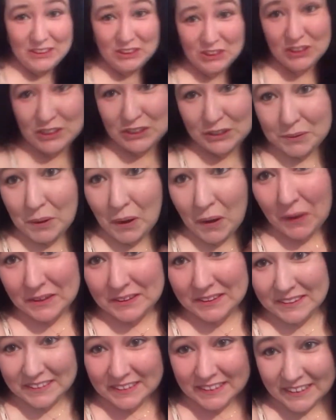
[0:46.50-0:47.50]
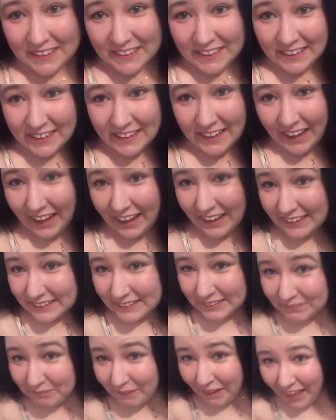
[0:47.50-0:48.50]
it's just too hot.
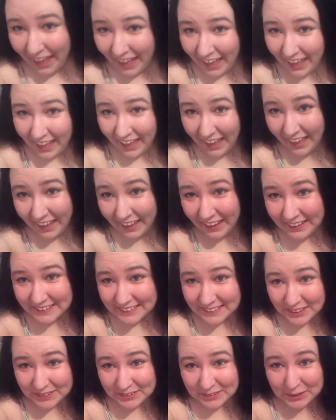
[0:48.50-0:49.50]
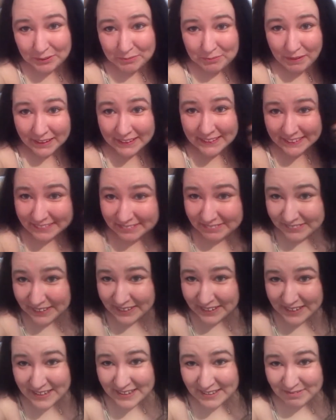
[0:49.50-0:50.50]
And my hair has gone all massive
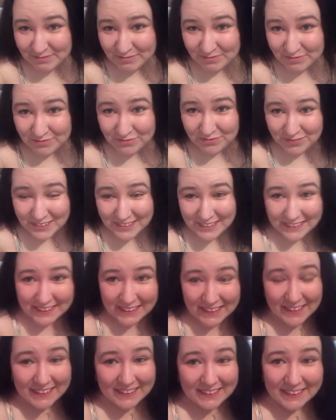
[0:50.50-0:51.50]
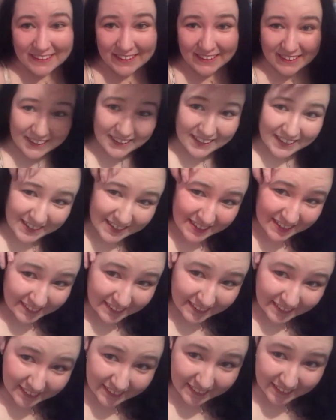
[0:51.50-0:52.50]
and frizzy because of the heat,
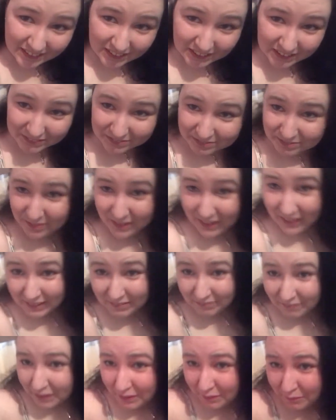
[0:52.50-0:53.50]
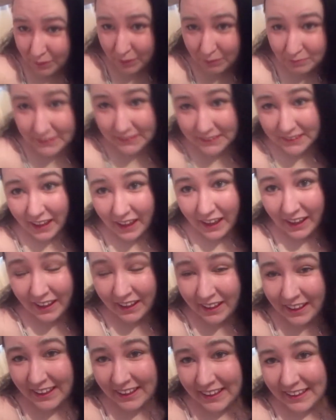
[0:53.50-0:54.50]
because it's just really, really warm
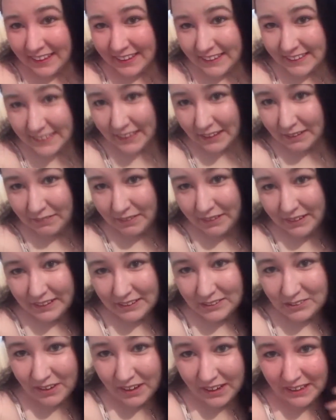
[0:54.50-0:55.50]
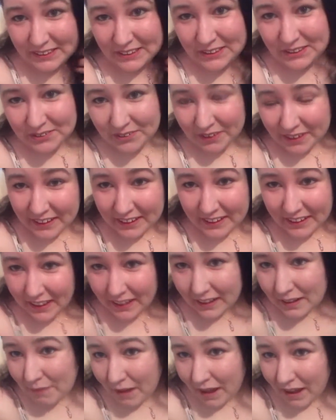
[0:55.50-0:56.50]
today. So I'm going to try and straighten
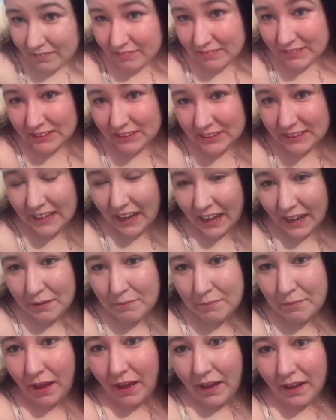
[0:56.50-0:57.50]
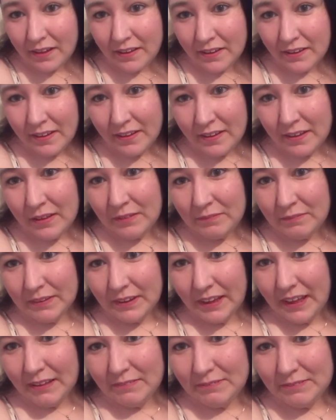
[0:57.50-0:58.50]
it and I might have to just tie it back.
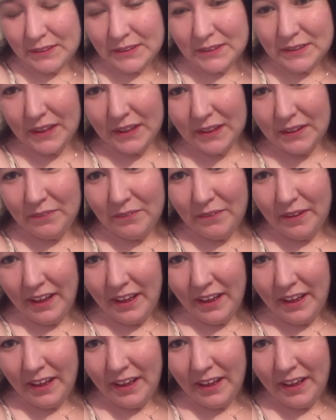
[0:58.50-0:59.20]
But yeah, I'm just going to